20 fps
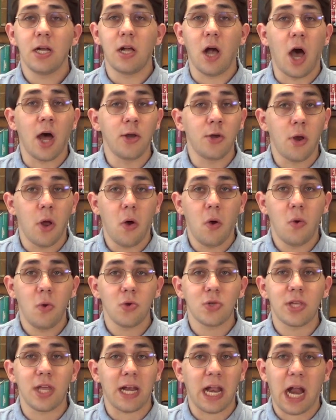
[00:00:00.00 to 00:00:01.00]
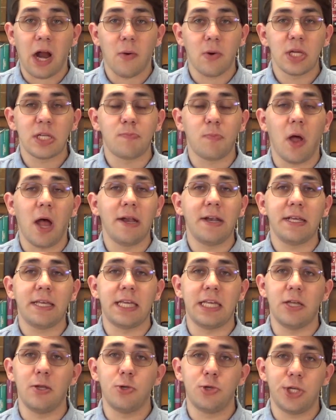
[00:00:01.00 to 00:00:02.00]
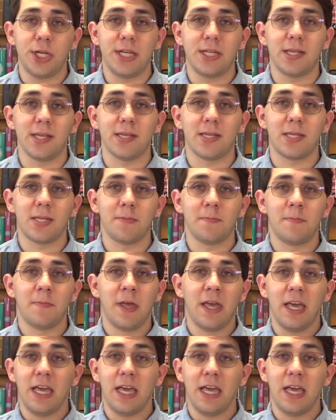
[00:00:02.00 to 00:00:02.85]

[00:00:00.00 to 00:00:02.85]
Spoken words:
God knows that Herod's planning to kill Jesus.